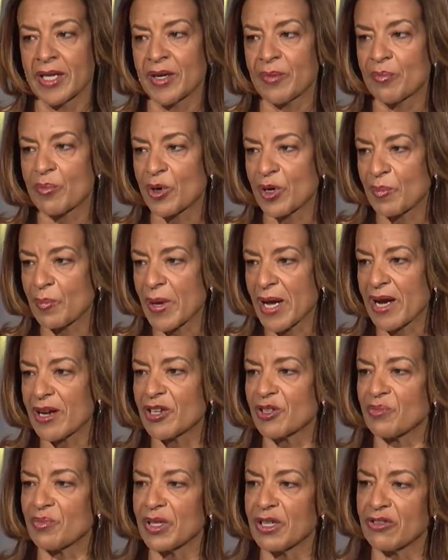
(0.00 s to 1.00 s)

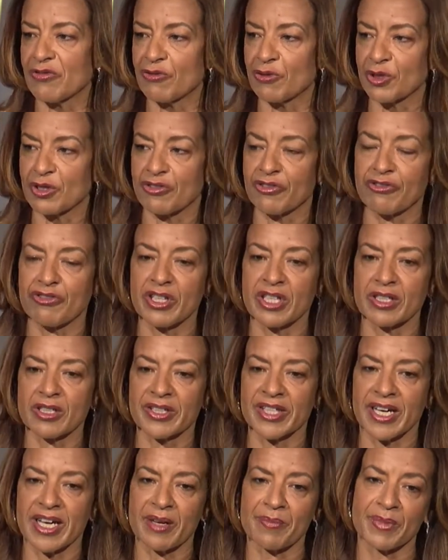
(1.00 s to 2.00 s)
prepared me for the field
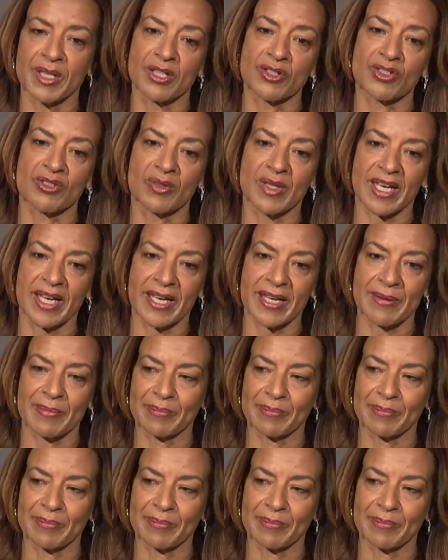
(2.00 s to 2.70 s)
I'm in today.